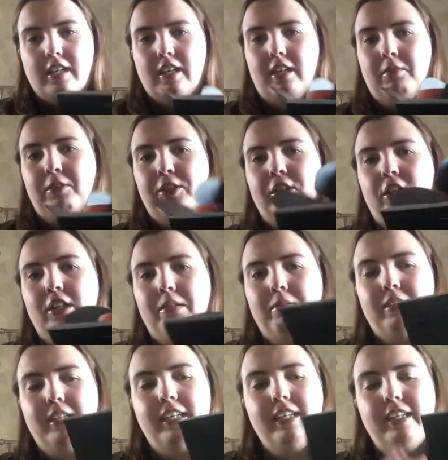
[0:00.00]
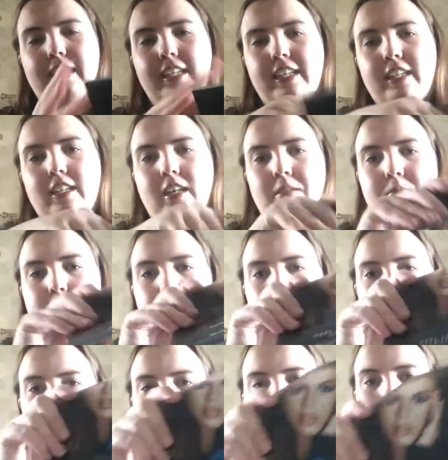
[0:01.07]
And when you open it, it comes
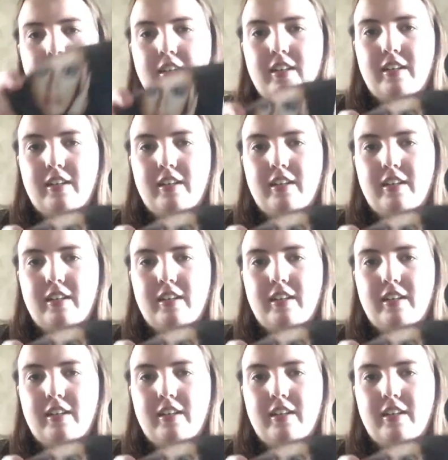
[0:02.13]
with